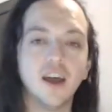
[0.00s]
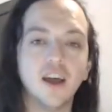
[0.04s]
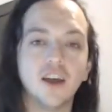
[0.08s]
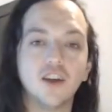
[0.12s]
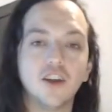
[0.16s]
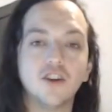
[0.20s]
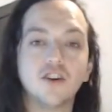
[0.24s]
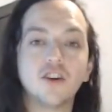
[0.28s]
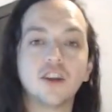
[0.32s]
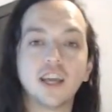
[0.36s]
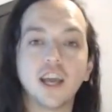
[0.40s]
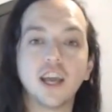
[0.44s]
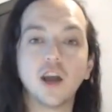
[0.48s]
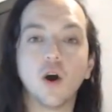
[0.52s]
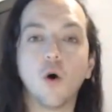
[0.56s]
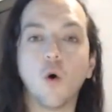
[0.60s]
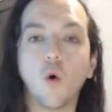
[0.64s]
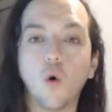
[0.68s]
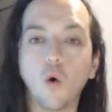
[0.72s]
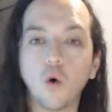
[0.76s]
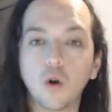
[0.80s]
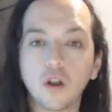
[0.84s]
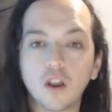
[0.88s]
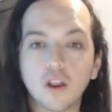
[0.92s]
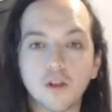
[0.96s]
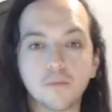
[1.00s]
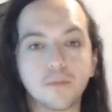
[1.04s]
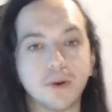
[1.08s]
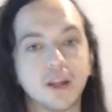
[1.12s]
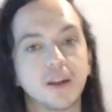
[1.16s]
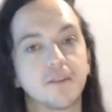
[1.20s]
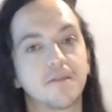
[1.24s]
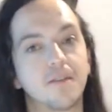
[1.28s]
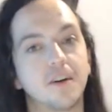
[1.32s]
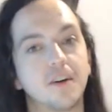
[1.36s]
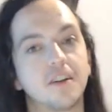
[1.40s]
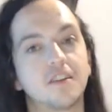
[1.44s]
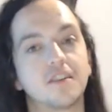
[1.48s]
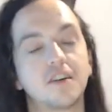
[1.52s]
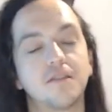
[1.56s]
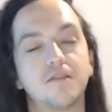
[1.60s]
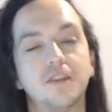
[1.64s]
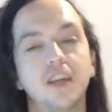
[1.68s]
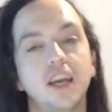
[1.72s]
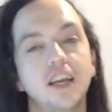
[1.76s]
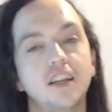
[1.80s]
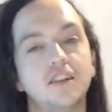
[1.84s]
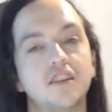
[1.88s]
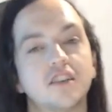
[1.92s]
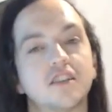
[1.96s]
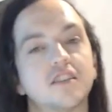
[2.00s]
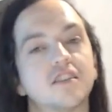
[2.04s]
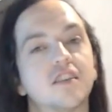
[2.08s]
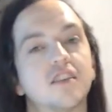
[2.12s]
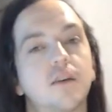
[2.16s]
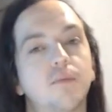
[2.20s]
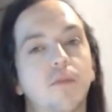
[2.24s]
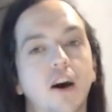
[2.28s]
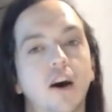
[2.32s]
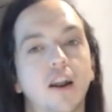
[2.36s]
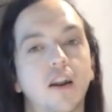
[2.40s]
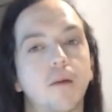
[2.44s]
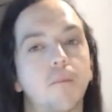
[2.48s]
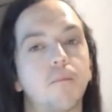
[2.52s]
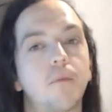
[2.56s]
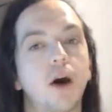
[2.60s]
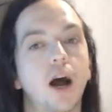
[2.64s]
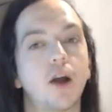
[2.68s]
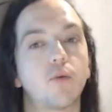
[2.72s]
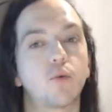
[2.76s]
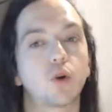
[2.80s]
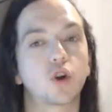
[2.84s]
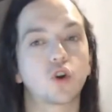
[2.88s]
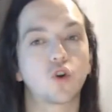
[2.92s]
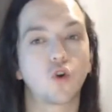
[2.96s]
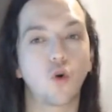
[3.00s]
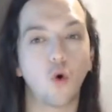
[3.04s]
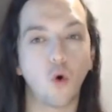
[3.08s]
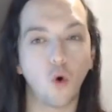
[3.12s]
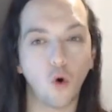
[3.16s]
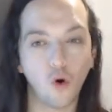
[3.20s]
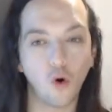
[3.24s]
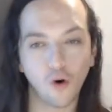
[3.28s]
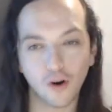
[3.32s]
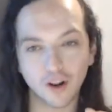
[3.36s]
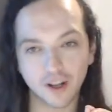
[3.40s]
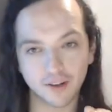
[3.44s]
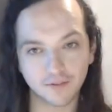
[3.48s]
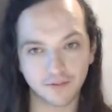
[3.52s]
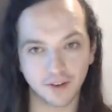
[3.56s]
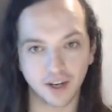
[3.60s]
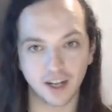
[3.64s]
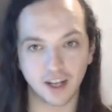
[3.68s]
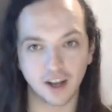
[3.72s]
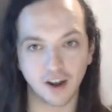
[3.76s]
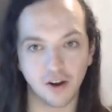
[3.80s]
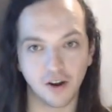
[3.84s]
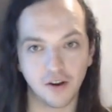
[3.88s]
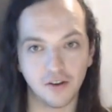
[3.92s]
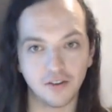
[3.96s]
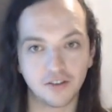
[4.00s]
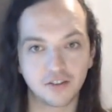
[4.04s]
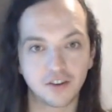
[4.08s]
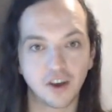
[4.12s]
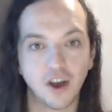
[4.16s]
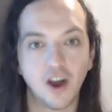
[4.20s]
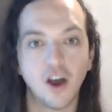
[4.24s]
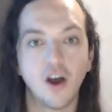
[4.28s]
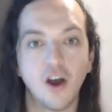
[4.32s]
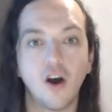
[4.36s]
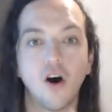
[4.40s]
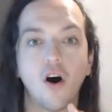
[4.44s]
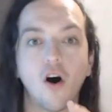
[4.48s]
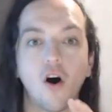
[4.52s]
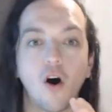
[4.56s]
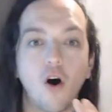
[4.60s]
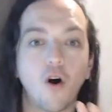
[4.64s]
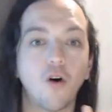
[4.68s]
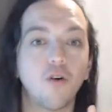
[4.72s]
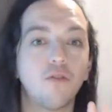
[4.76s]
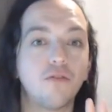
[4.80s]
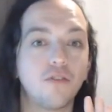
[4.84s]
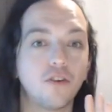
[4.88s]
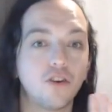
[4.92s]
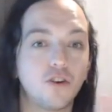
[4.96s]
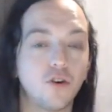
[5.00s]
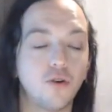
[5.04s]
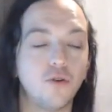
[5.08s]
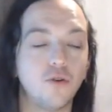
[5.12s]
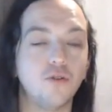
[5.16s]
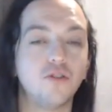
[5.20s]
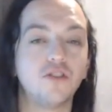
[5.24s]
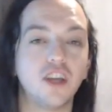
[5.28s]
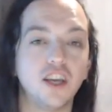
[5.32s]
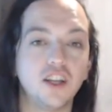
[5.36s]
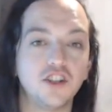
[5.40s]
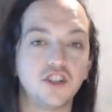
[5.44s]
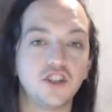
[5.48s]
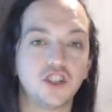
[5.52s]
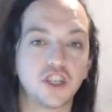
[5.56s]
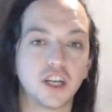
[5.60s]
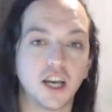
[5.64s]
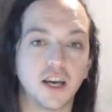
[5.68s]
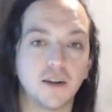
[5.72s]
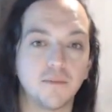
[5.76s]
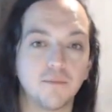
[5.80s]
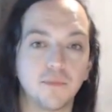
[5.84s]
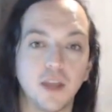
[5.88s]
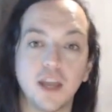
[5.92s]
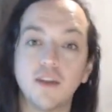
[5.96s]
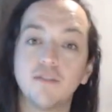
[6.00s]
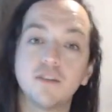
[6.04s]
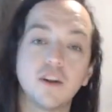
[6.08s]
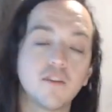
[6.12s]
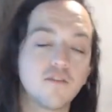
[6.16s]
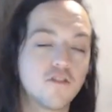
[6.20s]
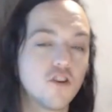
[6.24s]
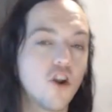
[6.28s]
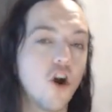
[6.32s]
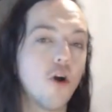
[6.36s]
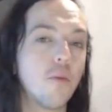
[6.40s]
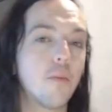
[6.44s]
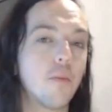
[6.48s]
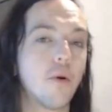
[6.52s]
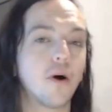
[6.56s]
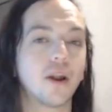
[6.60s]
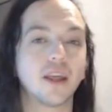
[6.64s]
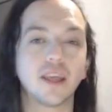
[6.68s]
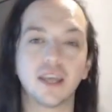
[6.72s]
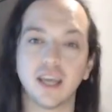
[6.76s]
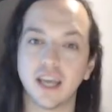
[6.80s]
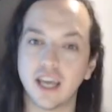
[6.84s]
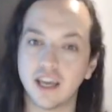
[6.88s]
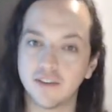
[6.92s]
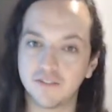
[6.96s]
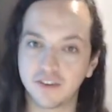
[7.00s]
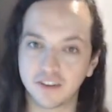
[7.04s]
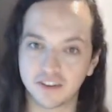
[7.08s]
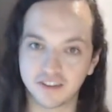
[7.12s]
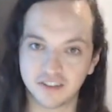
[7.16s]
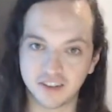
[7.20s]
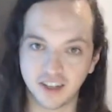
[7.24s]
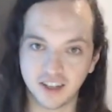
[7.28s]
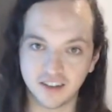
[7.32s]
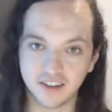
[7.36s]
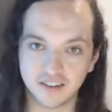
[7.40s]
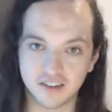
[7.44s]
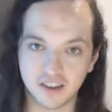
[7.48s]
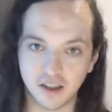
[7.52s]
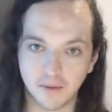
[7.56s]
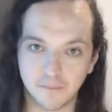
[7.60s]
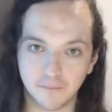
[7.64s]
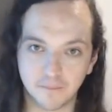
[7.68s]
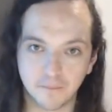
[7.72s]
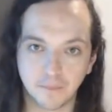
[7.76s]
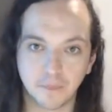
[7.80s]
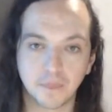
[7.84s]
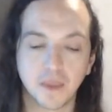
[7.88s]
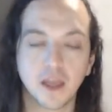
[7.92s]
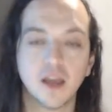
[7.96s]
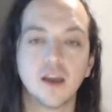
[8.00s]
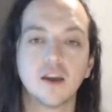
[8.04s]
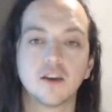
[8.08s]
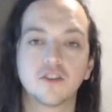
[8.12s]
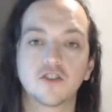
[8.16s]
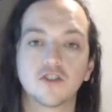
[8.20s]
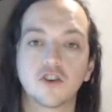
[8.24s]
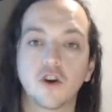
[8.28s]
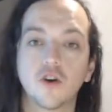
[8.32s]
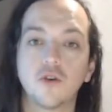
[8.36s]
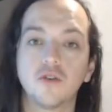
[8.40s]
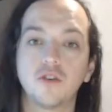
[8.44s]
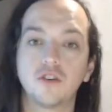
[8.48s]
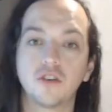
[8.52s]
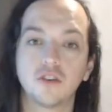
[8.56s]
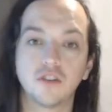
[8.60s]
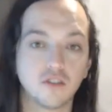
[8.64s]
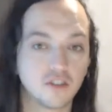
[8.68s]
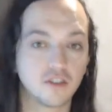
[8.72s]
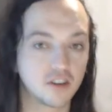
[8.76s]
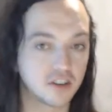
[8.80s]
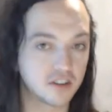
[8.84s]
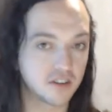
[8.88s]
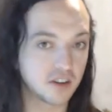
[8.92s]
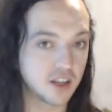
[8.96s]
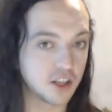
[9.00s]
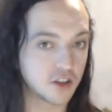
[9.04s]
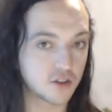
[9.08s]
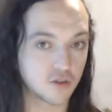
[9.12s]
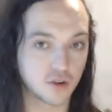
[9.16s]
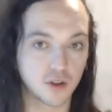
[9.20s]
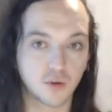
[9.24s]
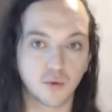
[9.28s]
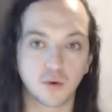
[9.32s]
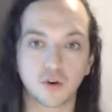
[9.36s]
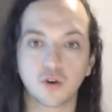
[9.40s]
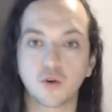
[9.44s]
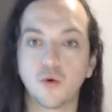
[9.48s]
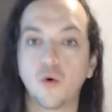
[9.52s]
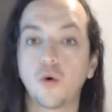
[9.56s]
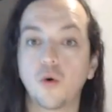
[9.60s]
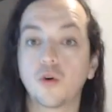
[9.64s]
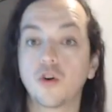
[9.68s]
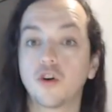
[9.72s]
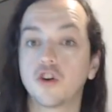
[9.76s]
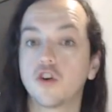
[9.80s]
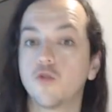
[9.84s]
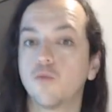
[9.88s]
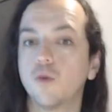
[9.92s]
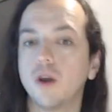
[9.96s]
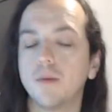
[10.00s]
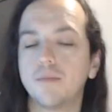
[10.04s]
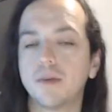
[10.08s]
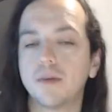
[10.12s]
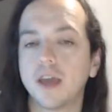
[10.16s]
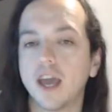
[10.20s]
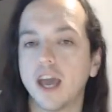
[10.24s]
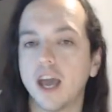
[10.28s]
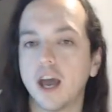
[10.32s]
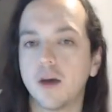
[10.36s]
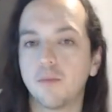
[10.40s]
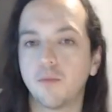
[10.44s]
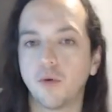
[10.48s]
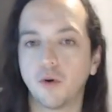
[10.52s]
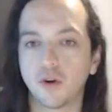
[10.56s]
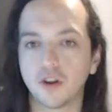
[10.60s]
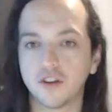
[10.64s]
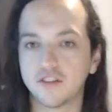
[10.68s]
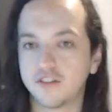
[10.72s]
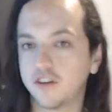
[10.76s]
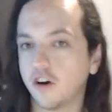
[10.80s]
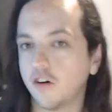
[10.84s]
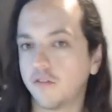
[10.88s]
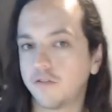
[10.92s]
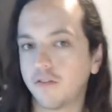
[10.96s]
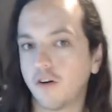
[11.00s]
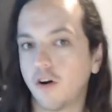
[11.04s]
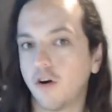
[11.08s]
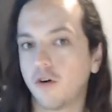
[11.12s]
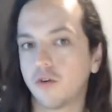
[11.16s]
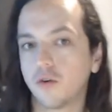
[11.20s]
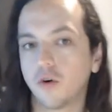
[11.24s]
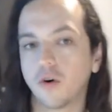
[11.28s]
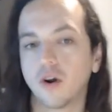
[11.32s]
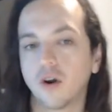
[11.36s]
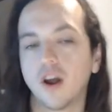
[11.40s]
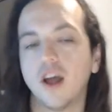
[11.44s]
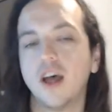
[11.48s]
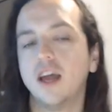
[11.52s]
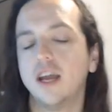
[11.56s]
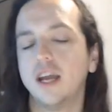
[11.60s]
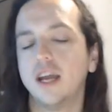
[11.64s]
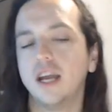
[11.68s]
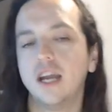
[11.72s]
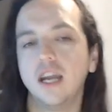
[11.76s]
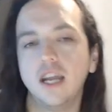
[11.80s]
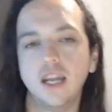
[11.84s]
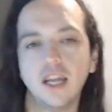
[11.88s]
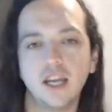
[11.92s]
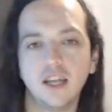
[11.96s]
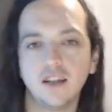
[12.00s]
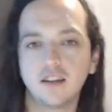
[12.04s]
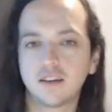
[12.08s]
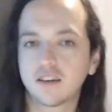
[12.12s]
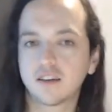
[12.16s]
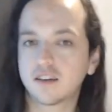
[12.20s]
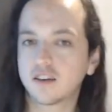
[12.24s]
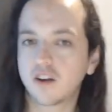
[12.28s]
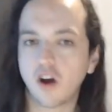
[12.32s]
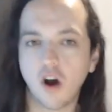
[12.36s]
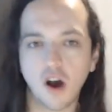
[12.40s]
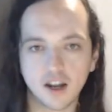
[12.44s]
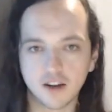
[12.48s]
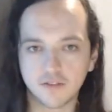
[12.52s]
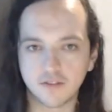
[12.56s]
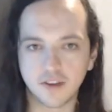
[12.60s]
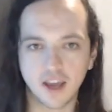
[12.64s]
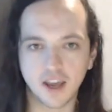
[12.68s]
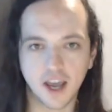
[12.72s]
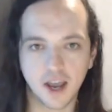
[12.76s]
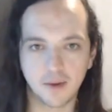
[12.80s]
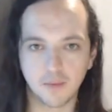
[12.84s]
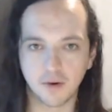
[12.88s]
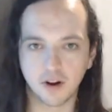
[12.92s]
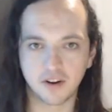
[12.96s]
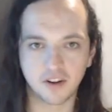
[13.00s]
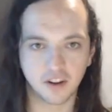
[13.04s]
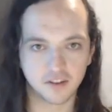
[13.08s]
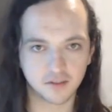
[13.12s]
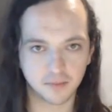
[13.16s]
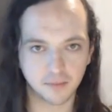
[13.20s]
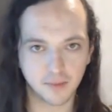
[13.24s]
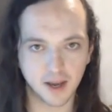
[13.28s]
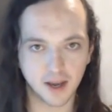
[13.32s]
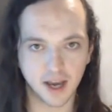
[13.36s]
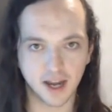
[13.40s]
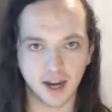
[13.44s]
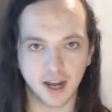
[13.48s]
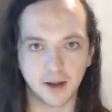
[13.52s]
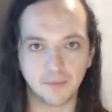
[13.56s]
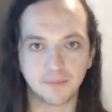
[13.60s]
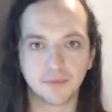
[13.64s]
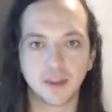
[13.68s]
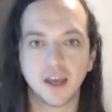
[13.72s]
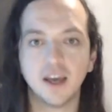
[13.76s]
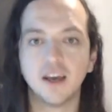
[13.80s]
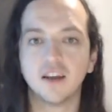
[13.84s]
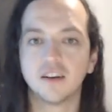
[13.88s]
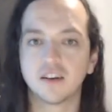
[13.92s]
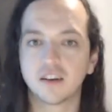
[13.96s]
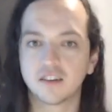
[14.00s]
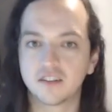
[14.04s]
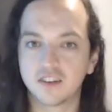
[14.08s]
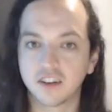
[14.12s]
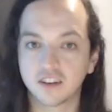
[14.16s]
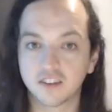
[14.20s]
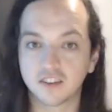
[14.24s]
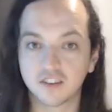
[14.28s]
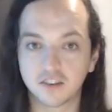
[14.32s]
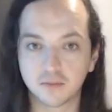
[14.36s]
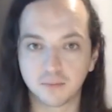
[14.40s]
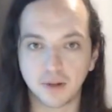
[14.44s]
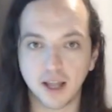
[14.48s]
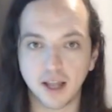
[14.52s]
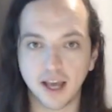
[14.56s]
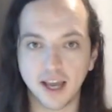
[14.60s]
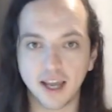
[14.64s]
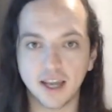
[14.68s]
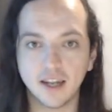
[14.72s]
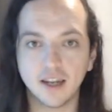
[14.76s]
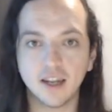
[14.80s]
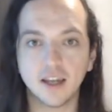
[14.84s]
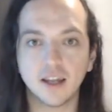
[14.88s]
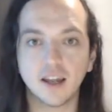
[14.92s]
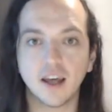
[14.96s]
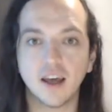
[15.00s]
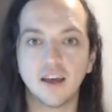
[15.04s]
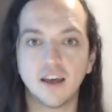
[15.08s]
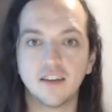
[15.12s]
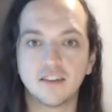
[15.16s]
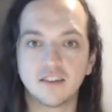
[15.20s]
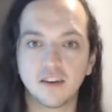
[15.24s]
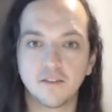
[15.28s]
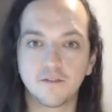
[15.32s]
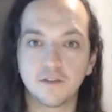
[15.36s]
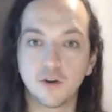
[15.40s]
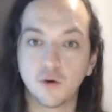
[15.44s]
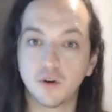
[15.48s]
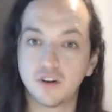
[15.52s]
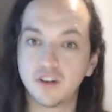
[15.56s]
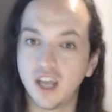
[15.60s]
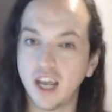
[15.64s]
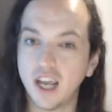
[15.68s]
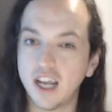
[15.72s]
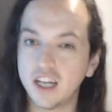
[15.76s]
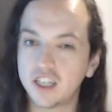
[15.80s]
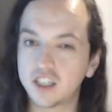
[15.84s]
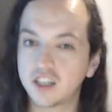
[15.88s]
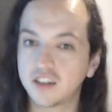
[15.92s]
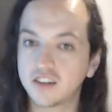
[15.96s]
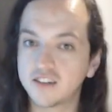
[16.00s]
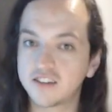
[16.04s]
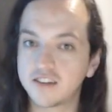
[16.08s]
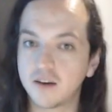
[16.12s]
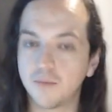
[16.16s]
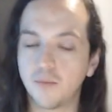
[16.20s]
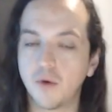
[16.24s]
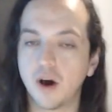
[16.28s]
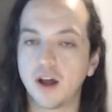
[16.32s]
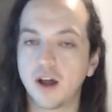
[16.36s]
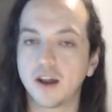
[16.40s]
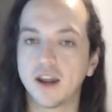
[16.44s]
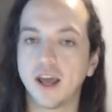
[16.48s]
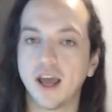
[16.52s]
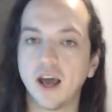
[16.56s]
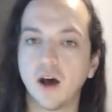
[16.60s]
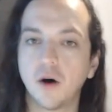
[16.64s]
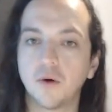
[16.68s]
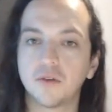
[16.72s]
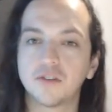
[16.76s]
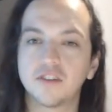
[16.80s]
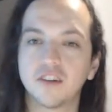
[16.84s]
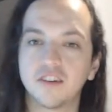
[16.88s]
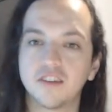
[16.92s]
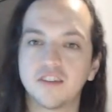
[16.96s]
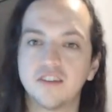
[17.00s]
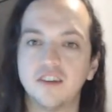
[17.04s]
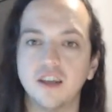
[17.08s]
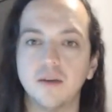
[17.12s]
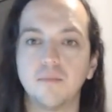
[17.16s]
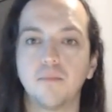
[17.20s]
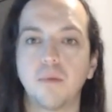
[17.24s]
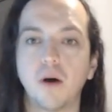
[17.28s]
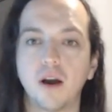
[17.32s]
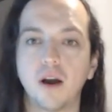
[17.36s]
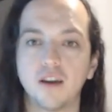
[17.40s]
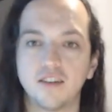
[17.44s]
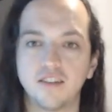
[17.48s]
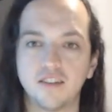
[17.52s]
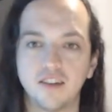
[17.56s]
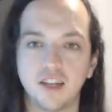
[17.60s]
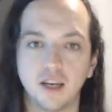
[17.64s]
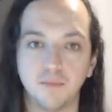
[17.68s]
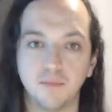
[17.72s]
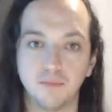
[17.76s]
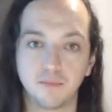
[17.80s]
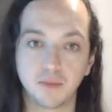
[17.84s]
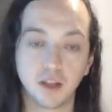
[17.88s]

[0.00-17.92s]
You can get all of the benefits of teaching someone by recording videos of you teaching it, even if nobody ever sees them. So just literally record on your webcam or your cell phone or any kind of camera, it doesn't matter. Just explain as if you were teaching someone else step by step.